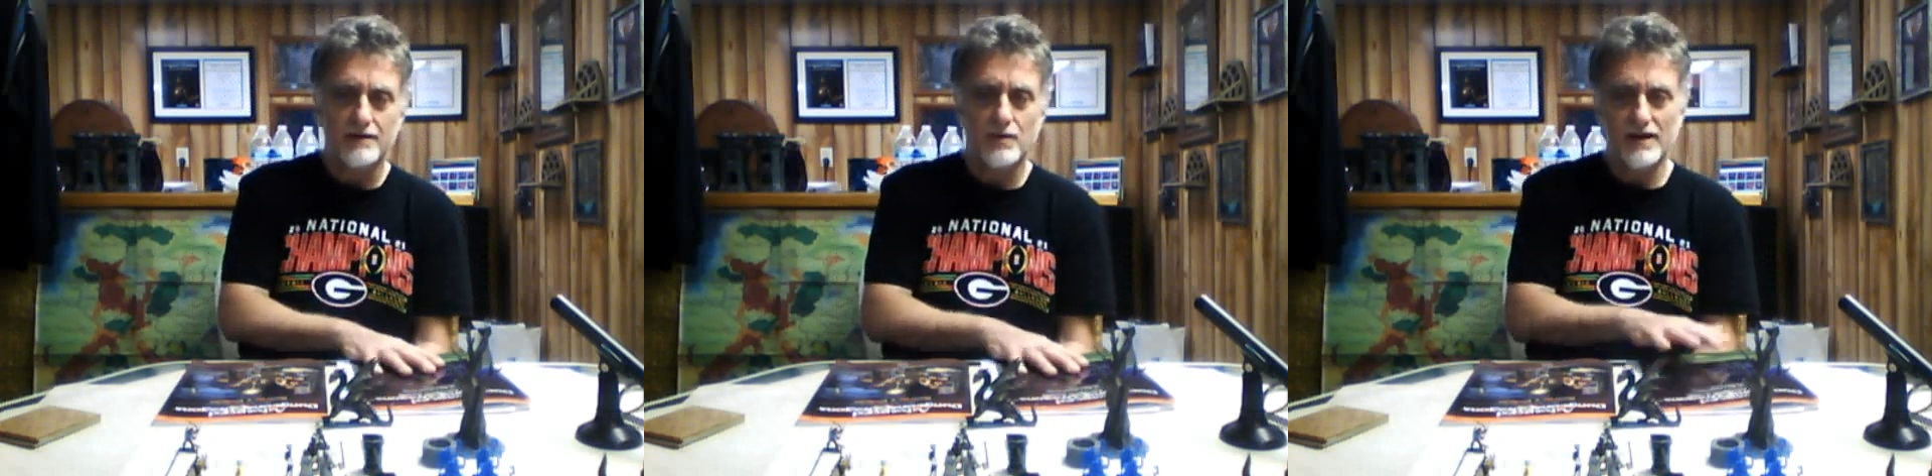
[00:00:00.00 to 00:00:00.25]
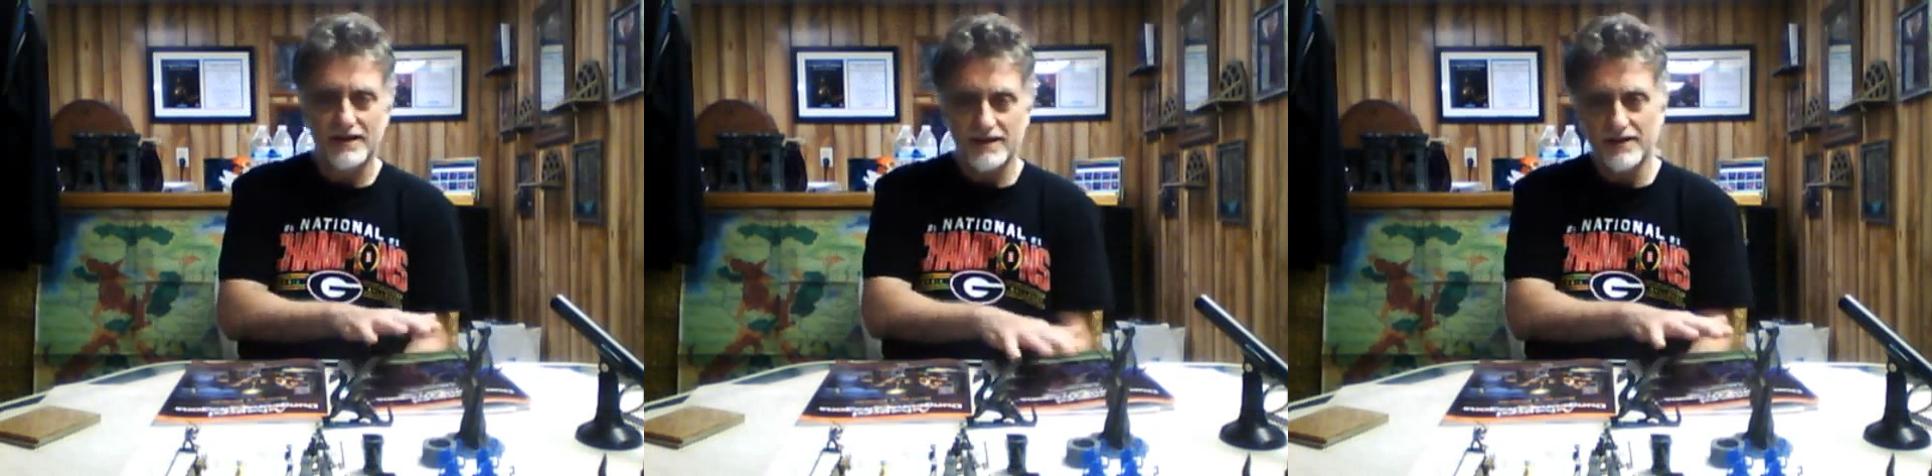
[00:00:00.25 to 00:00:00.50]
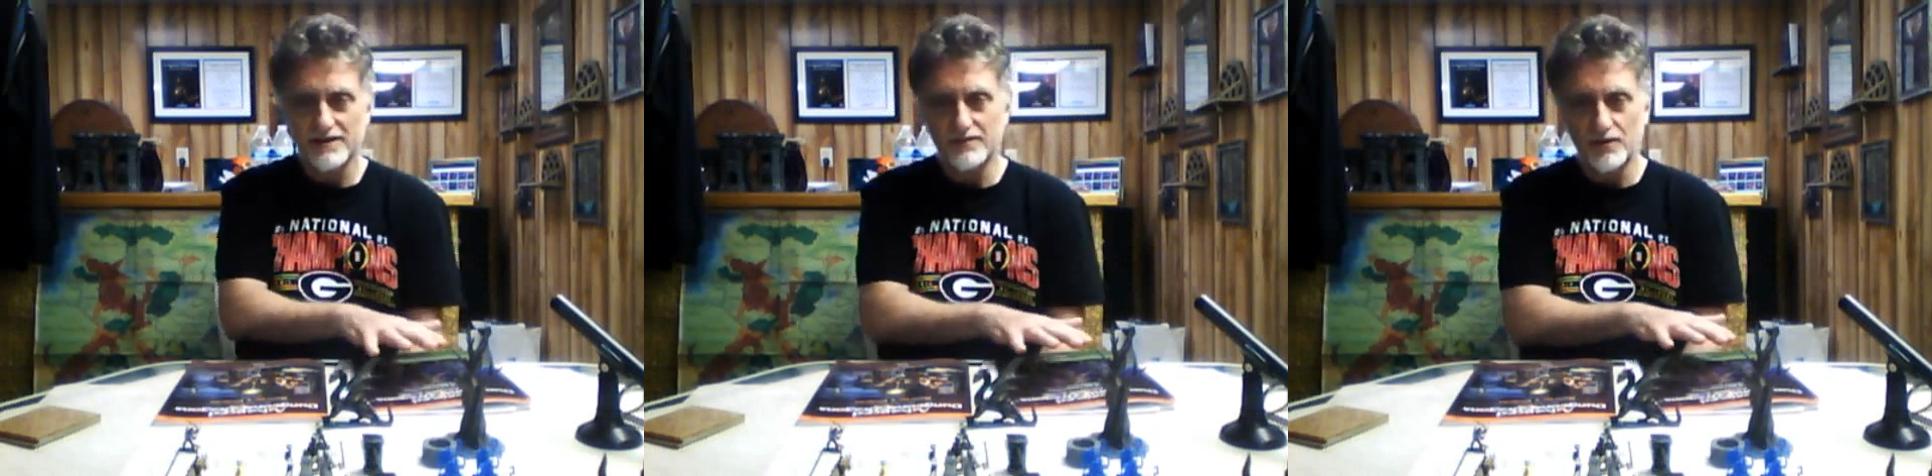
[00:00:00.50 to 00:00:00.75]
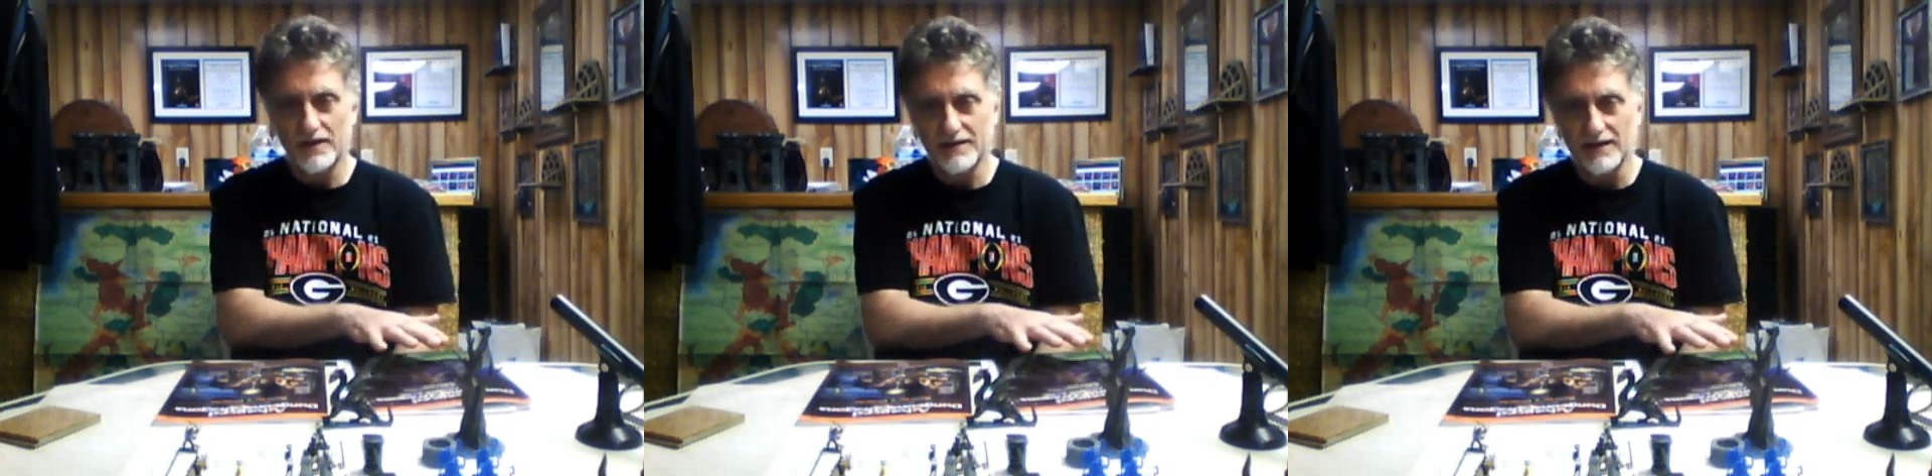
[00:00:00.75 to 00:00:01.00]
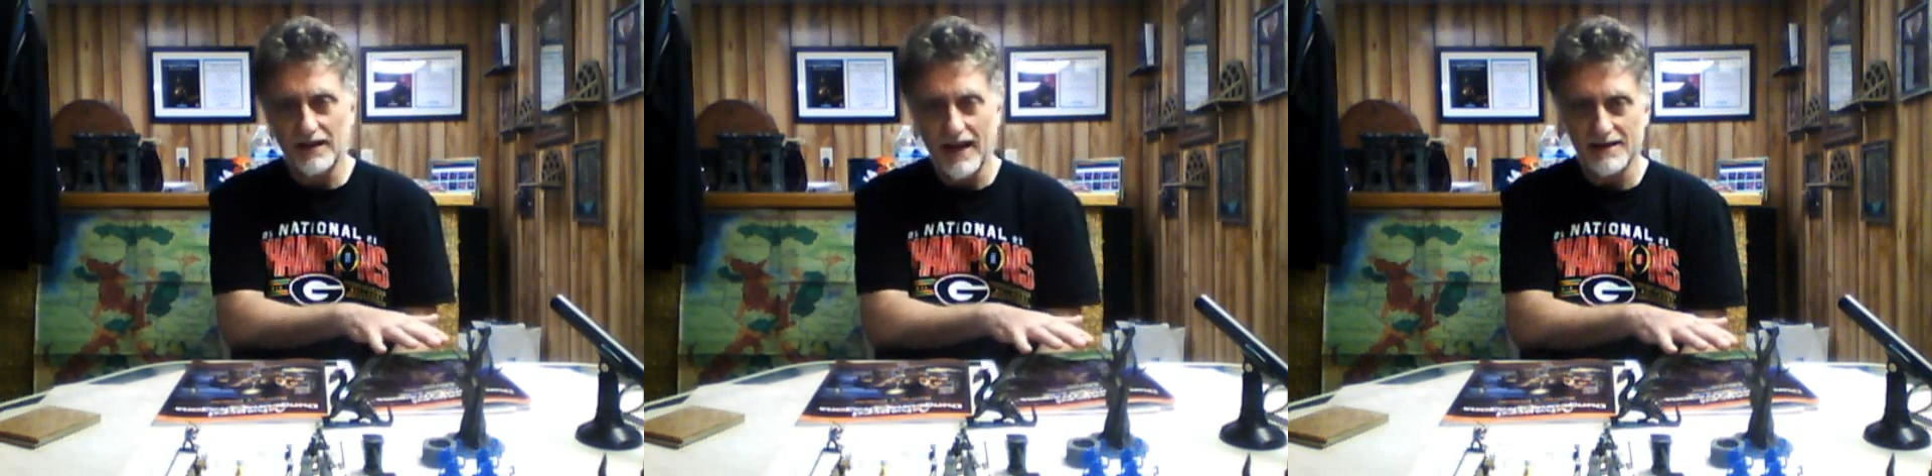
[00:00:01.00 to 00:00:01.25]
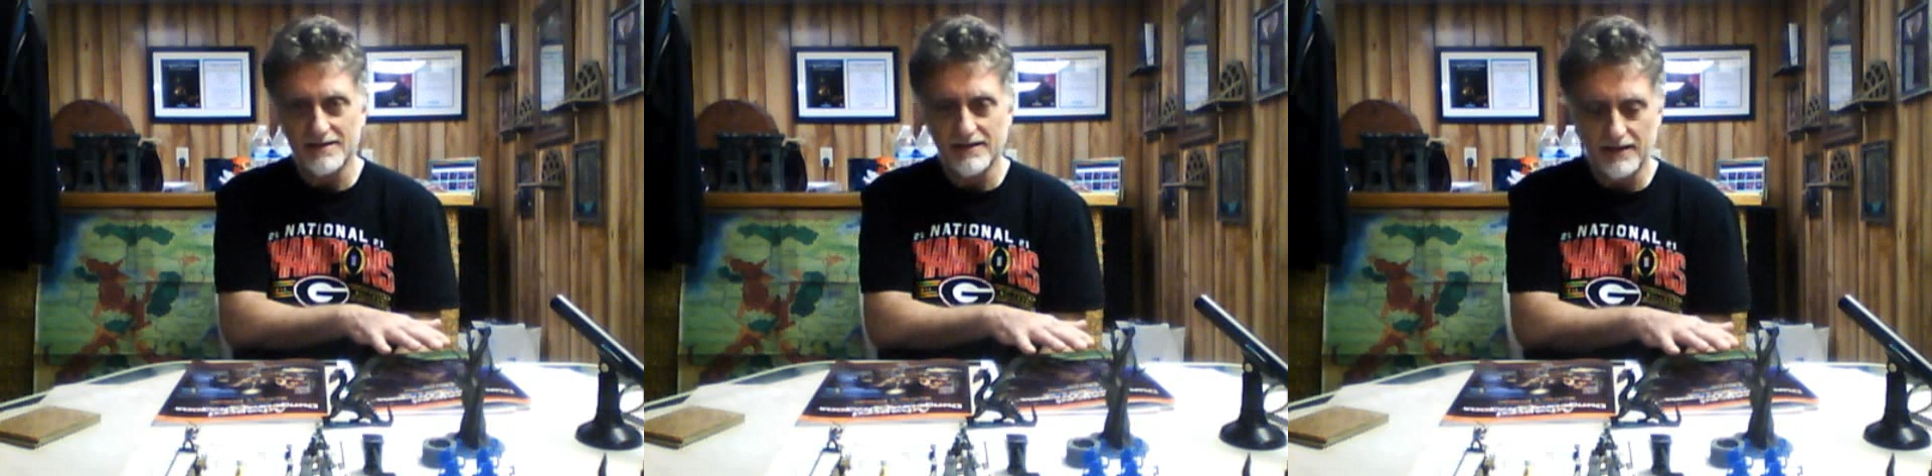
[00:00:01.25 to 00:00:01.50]
when I did the
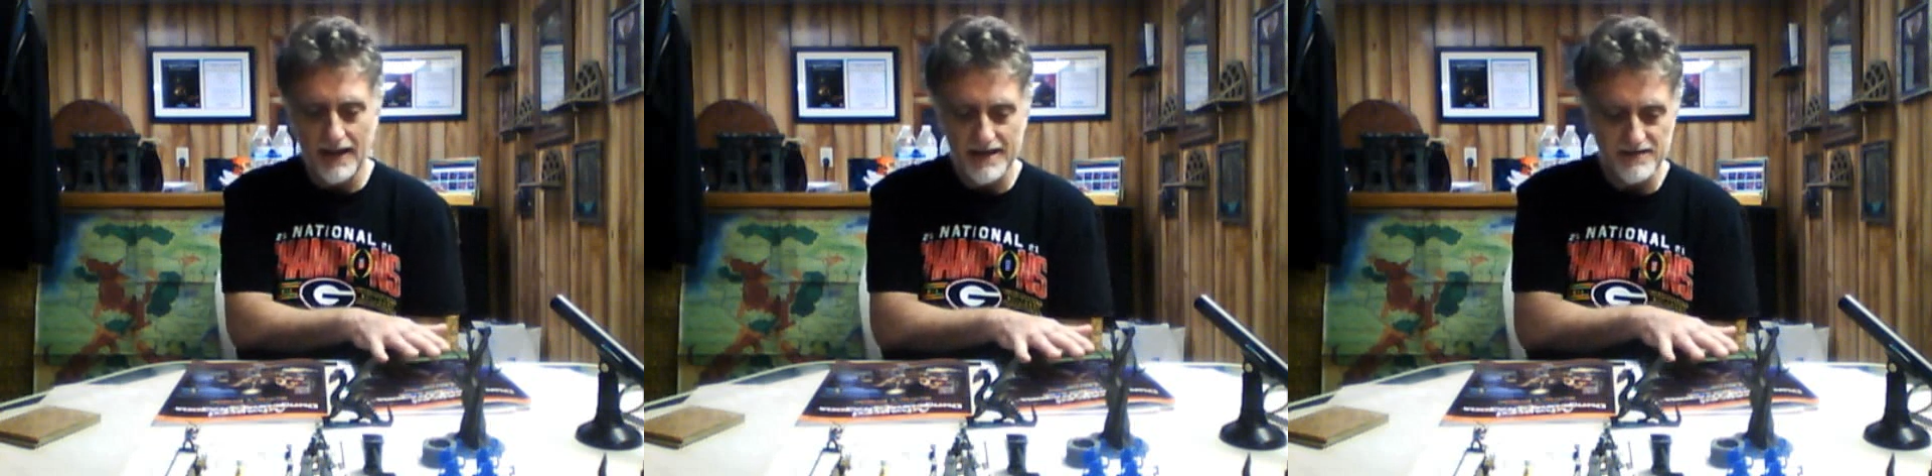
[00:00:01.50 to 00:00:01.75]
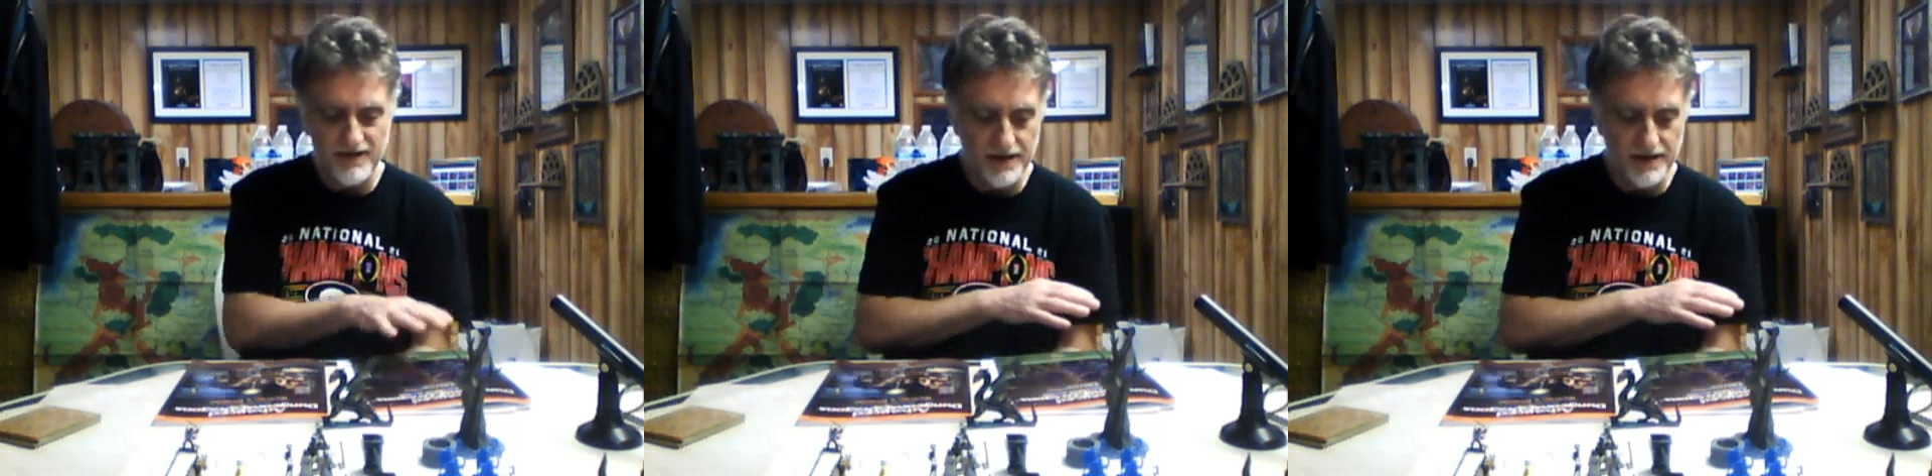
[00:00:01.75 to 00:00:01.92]
last